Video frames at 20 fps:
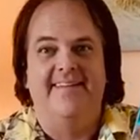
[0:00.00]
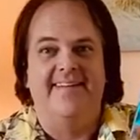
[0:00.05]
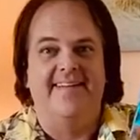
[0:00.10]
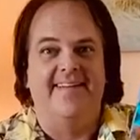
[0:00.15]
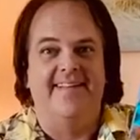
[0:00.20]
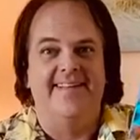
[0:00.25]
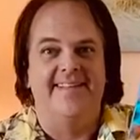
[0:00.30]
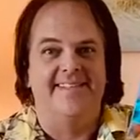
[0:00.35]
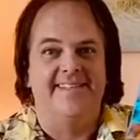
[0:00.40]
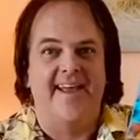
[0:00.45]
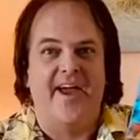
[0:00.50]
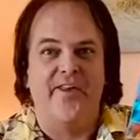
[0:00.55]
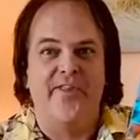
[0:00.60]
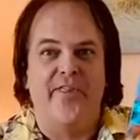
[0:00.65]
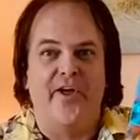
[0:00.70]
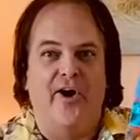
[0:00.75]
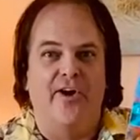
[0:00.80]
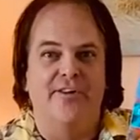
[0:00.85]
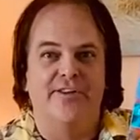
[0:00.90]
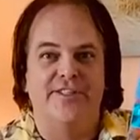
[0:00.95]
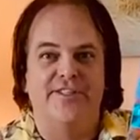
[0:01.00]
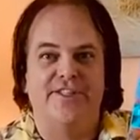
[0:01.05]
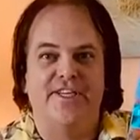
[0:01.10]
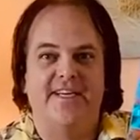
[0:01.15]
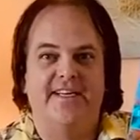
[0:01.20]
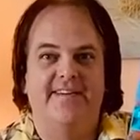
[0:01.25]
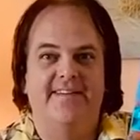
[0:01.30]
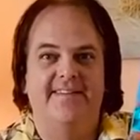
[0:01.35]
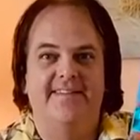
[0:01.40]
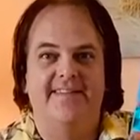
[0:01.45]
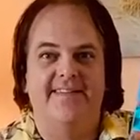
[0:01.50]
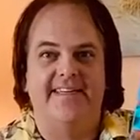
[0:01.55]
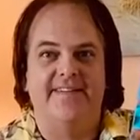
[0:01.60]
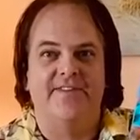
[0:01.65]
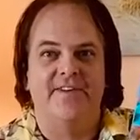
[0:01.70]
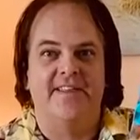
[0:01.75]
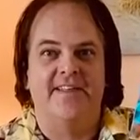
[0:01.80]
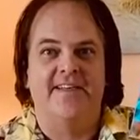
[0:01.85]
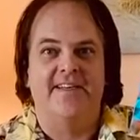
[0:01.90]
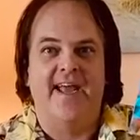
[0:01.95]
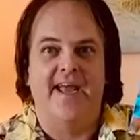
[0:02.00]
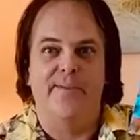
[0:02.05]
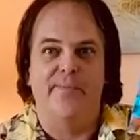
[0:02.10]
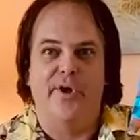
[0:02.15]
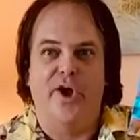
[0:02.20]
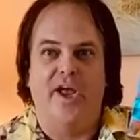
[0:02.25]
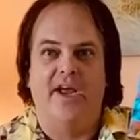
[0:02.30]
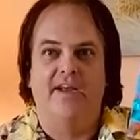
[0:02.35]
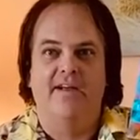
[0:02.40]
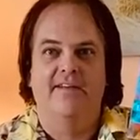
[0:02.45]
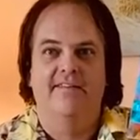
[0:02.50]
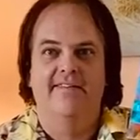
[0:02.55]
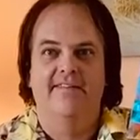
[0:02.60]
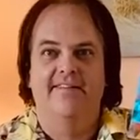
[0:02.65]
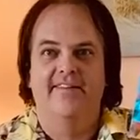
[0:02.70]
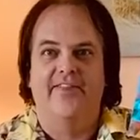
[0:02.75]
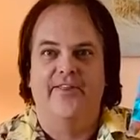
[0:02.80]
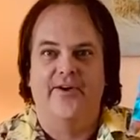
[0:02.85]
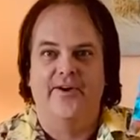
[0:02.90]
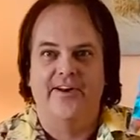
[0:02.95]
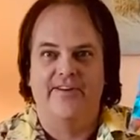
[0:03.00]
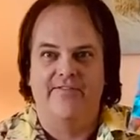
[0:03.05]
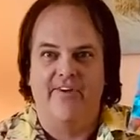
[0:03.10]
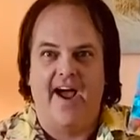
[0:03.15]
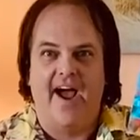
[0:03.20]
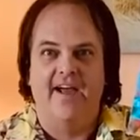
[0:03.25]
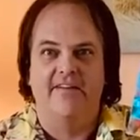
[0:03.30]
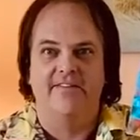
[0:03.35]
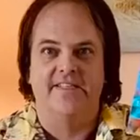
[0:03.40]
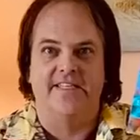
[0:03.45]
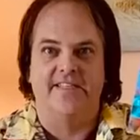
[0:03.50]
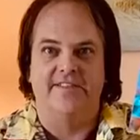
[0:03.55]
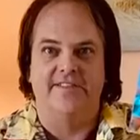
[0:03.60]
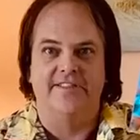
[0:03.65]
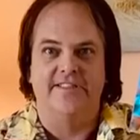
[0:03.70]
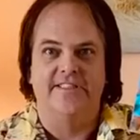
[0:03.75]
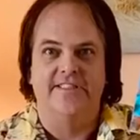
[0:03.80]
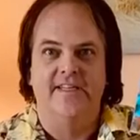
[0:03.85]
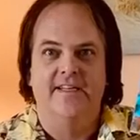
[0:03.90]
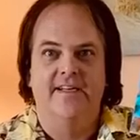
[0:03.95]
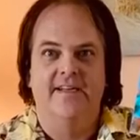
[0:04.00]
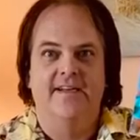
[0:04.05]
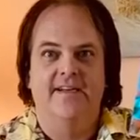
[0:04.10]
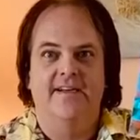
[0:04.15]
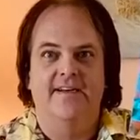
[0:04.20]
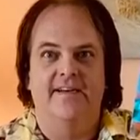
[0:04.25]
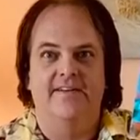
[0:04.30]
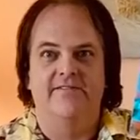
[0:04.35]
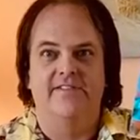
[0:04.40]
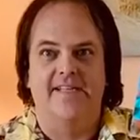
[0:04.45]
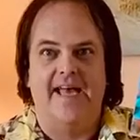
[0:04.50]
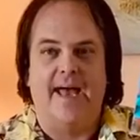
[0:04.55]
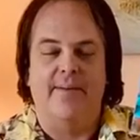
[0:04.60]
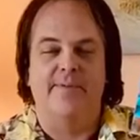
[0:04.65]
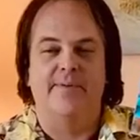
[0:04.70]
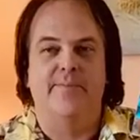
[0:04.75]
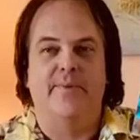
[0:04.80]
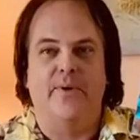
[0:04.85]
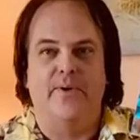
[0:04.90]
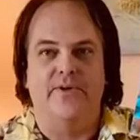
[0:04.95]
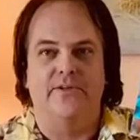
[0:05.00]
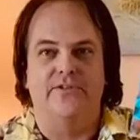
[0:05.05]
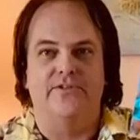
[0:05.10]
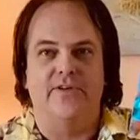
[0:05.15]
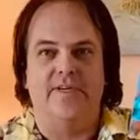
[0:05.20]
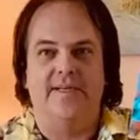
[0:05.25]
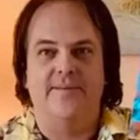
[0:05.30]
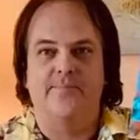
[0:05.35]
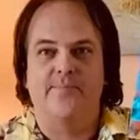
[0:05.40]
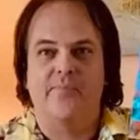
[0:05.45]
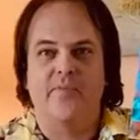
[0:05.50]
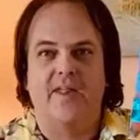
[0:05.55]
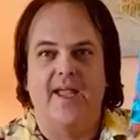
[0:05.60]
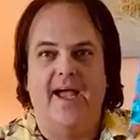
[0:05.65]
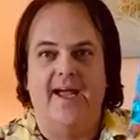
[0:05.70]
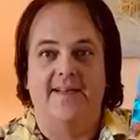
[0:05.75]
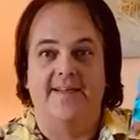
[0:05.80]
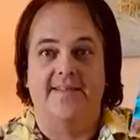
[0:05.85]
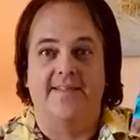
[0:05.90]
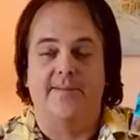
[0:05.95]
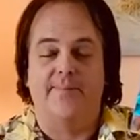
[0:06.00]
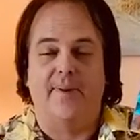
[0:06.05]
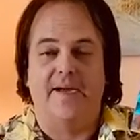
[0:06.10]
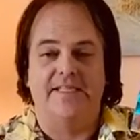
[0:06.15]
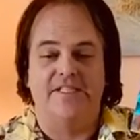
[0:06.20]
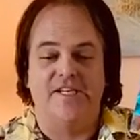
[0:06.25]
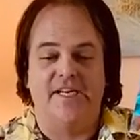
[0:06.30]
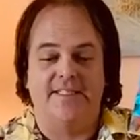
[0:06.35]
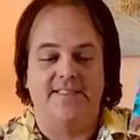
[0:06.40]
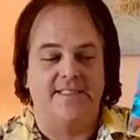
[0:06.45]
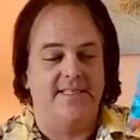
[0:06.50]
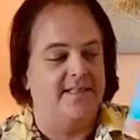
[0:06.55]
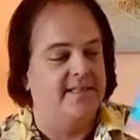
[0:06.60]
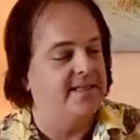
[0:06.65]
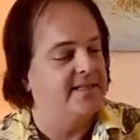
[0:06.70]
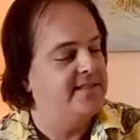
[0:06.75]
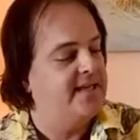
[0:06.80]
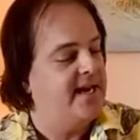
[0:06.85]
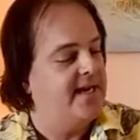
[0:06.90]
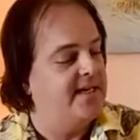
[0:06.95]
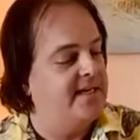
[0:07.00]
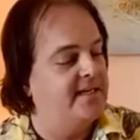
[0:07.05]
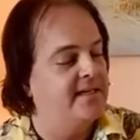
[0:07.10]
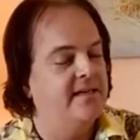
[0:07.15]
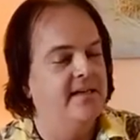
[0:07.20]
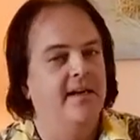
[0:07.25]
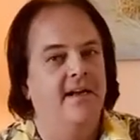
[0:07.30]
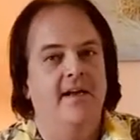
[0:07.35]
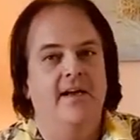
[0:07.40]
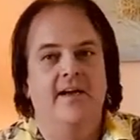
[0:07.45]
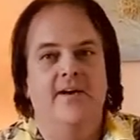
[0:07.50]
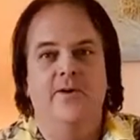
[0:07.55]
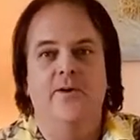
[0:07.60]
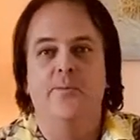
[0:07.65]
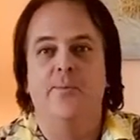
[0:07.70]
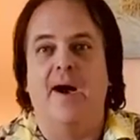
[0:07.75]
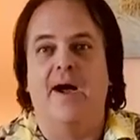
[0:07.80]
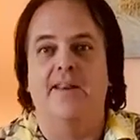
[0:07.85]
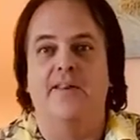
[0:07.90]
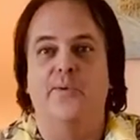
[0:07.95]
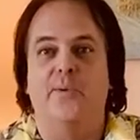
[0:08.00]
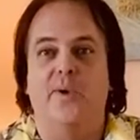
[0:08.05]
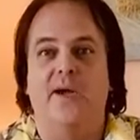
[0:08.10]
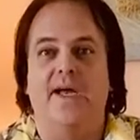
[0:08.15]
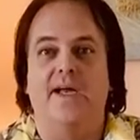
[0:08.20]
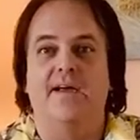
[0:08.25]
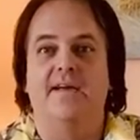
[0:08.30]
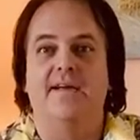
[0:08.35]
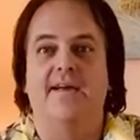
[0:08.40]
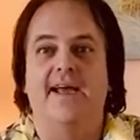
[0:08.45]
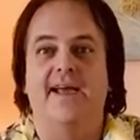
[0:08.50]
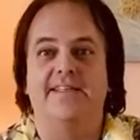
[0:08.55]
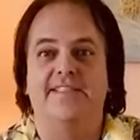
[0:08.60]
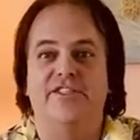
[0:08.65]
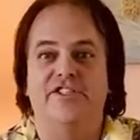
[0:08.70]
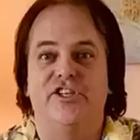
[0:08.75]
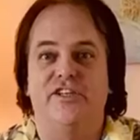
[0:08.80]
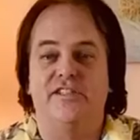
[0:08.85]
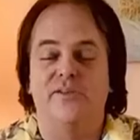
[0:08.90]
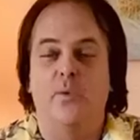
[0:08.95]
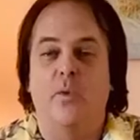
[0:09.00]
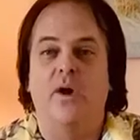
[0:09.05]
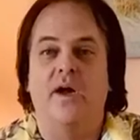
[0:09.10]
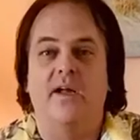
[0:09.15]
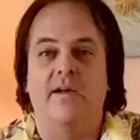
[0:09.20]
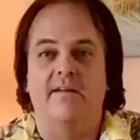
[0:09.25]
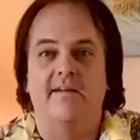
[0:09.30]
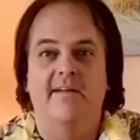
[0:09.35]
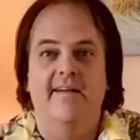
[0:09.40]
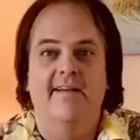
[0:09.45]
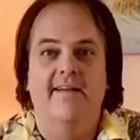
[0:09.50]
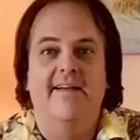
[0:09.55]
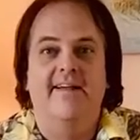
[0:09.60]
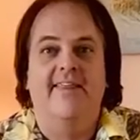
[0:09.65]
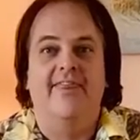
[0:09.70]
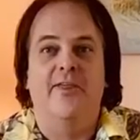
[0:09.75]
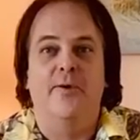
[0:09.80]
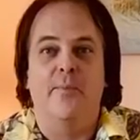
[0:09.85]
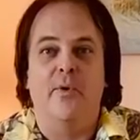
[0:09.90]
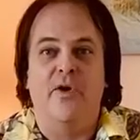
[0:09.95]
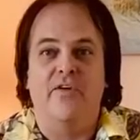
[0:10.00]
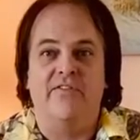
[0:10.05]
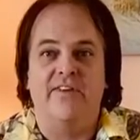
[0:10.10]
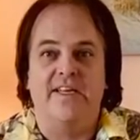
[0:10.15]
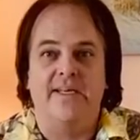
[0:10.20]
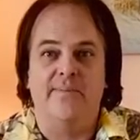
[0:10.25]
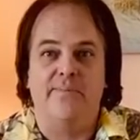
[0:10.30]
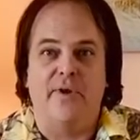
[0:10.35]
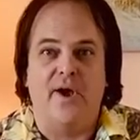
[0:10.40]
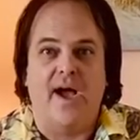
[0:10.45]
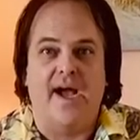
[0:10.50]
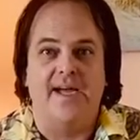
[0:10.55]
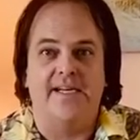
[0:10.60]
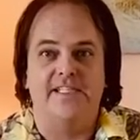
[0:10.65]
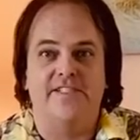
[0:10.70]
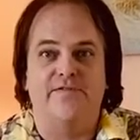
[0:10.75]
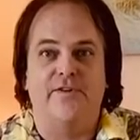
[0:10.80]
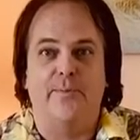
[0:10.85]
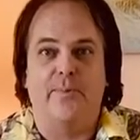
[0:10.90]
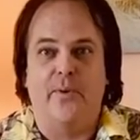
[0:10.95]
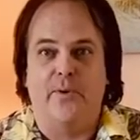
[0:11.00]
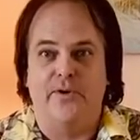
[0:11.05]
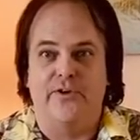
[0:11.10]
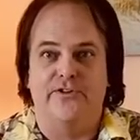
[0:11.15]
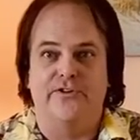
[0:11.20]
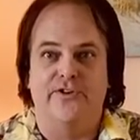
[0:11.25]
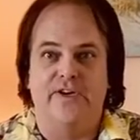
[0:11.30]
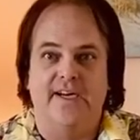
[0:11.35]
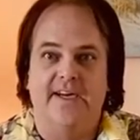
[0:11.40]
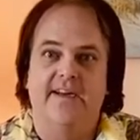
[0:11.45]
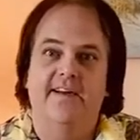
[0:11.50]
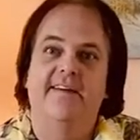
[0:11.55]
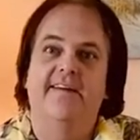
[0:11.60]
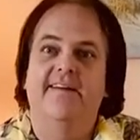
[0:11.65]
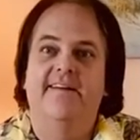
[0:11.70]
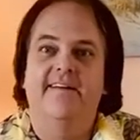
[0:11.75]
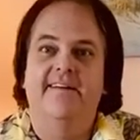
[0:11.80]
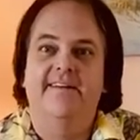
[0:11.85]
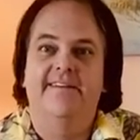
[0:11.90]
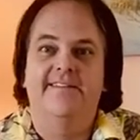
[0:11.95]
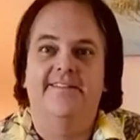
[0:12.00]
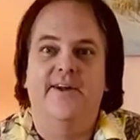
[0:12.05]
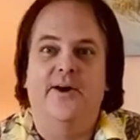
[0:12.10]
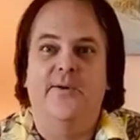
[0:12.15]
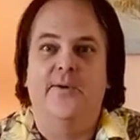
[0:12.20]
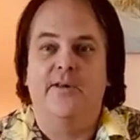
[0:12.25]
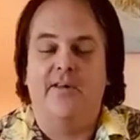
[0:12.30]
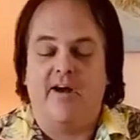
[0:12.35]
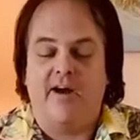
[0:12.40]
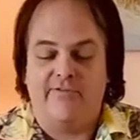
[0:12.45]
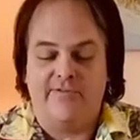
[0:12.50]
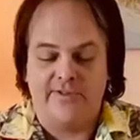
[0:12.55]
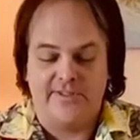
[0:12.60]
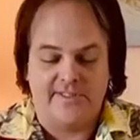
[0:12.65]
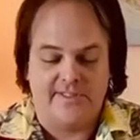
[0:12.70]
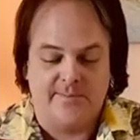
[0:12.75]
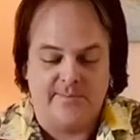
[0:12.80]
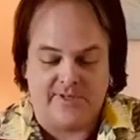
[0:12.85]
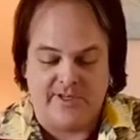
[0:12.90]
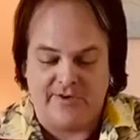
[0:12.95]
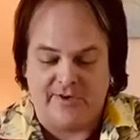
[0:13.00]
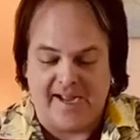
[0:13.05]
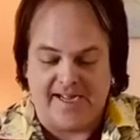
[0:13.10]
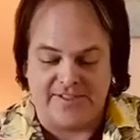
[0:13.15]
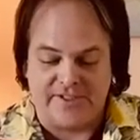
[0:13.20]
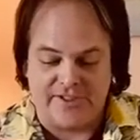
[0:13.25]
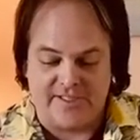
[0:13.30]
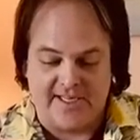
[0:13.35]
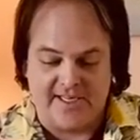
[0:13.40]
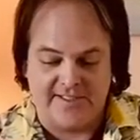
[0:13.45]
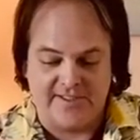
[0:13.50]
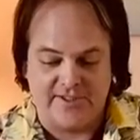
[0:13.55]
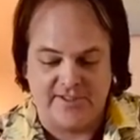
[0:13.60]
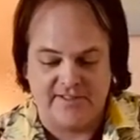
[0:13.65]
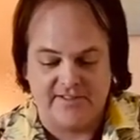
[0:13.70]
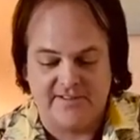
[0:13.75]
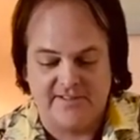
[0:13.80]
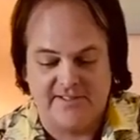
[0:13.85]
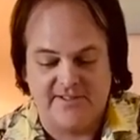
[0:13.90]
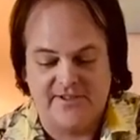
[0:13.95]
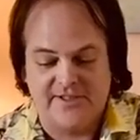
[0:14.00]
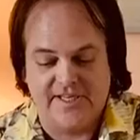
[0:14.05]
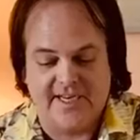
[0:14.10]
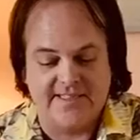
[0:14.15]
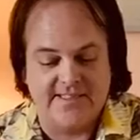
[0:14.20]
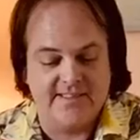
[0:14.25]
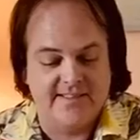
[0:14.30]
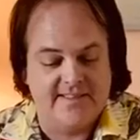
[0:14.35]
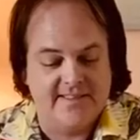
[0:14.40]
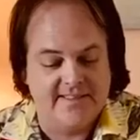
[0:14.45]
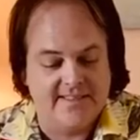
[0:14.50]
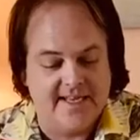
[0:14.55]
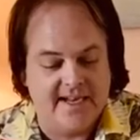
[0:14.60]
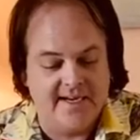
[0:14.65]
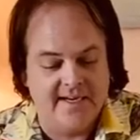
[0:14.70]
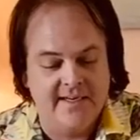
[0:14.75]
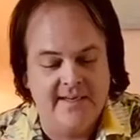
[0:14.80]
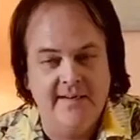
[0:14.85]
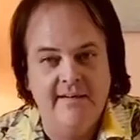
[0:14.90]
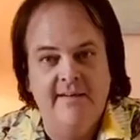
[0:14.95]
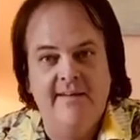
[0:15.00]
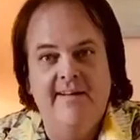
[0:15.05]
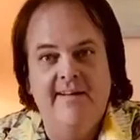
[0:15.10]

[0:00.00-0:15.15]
in this anthology, Even the Daybreak, 35 Years of Salmon Poetry, edited by Jesse Lendenny, who, by the way, has just won the Morveen Prize for Poetry. So we'll offer some congratulations to Jesse Lendenny,